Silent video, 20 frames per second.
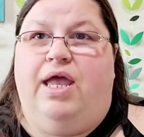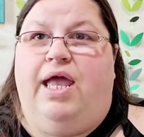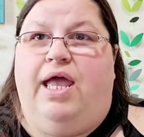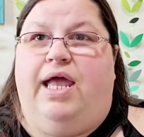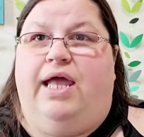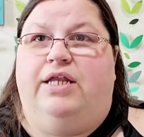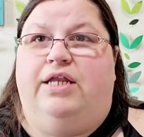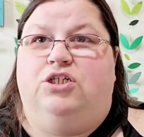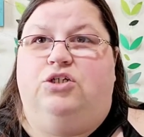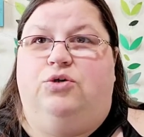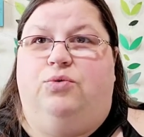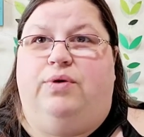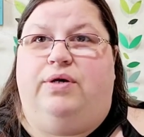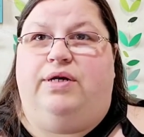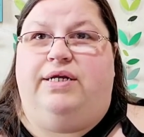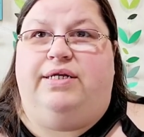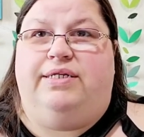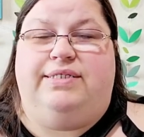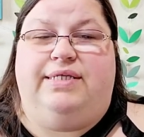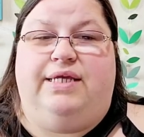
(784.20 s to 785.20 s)
and she
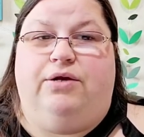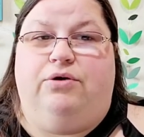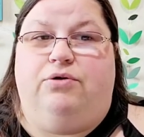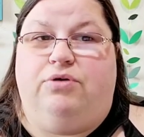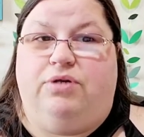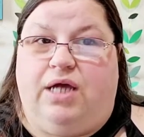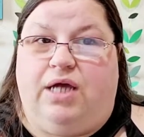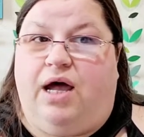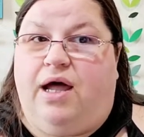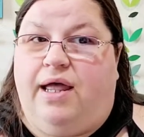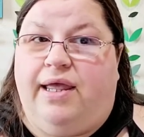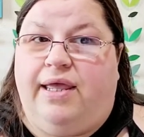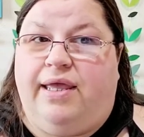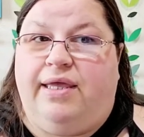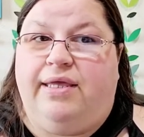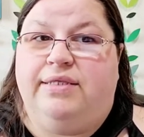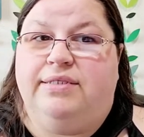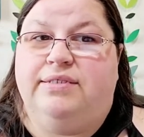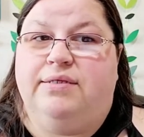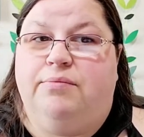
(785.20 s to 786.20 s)
wanted to see her die
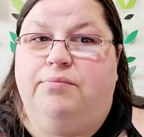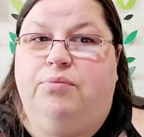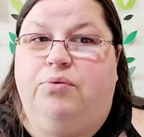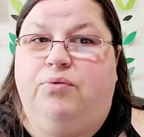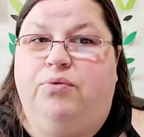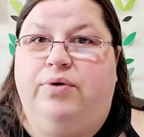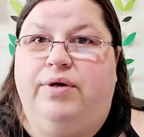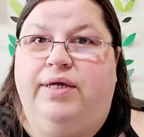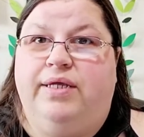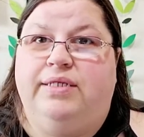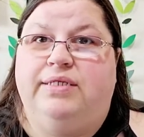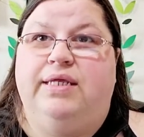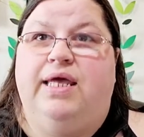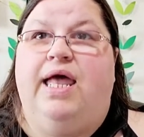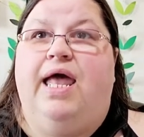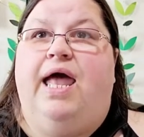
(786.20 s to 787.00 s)
at some point,